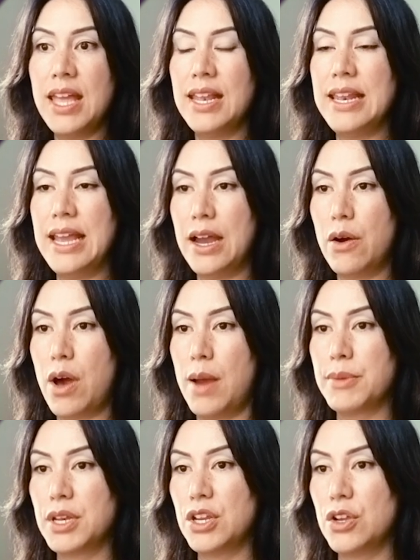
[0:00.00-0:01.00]
Now
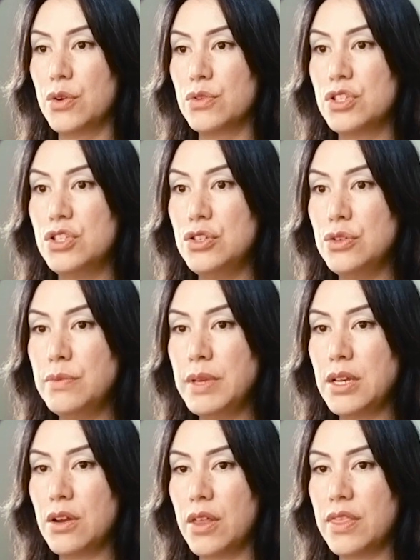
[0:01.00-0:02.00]
I'm going to go zoom
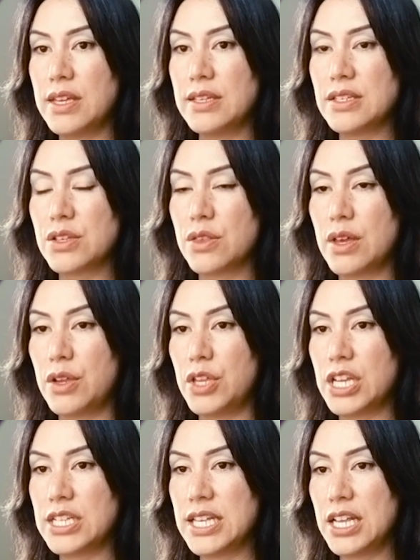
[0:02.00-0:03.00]
in on this so that you
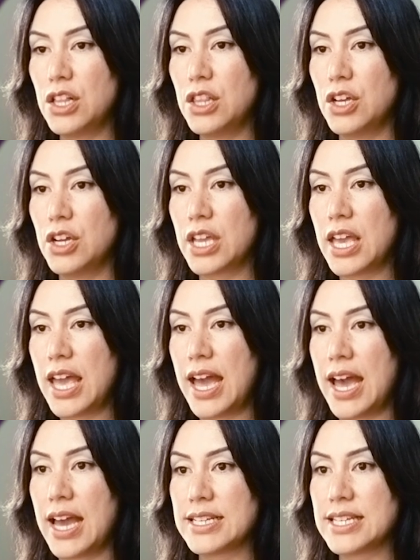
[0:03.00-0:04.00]
can take a look
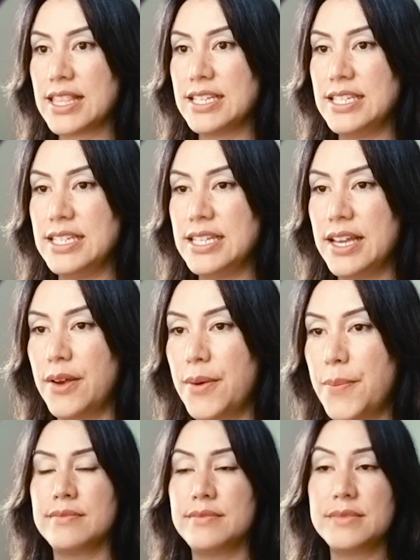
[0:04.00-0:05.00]
at the
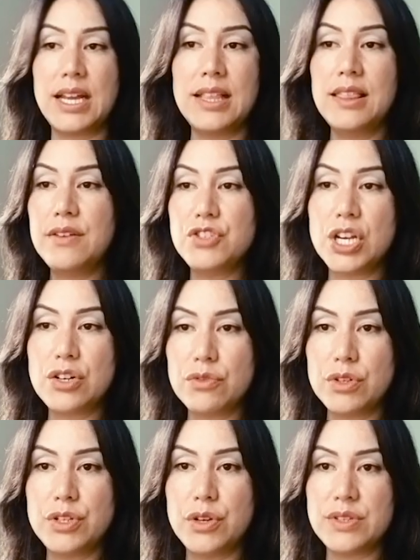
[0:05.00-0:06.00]
detail. I love
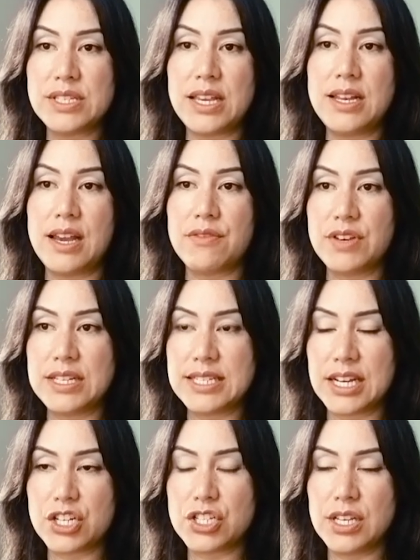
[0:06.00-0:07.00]
general notes in every
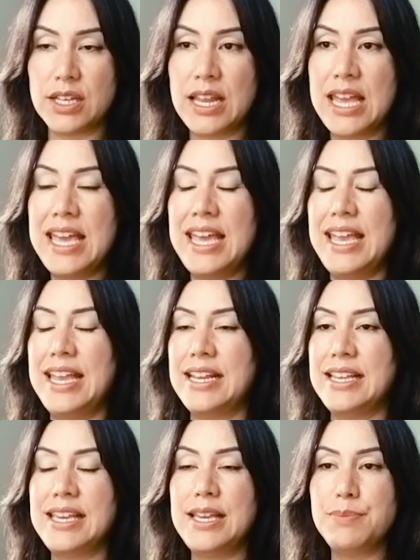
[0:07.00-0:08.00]
section.
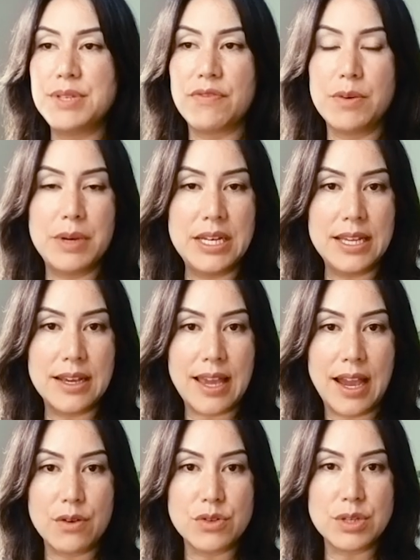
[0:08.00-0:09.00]
It keeps everybody
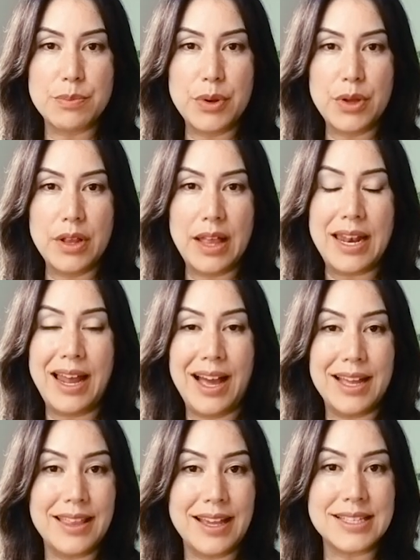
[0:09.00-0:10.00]
accountable and
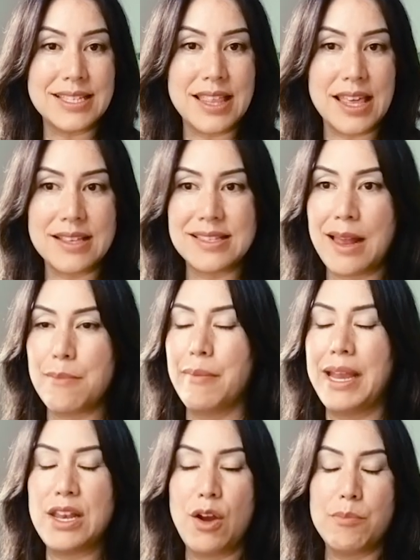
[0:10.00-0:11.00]
highlights things that
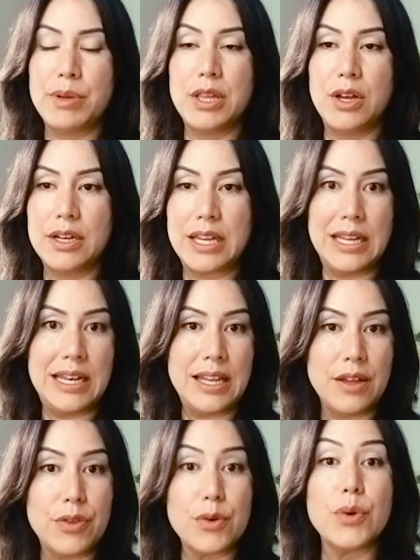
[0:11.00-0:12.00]
might not belong in any
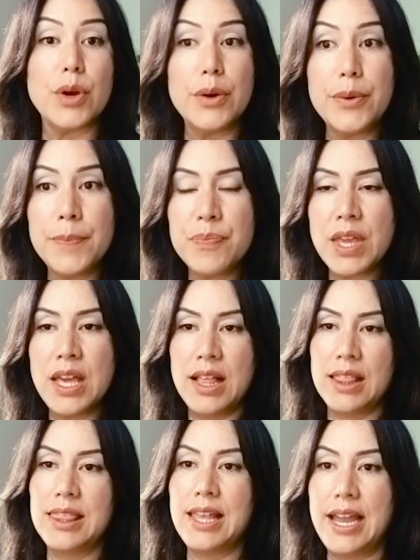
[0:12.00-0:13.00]
other row,
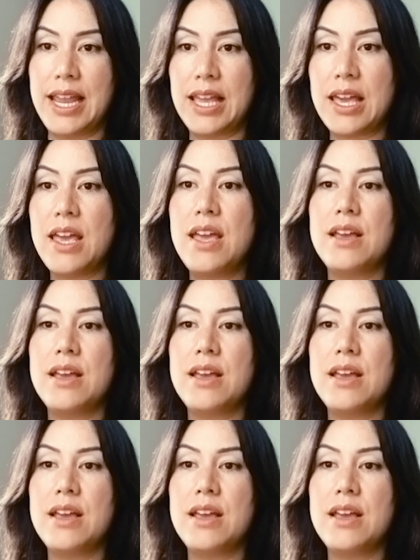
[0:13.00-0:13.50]
like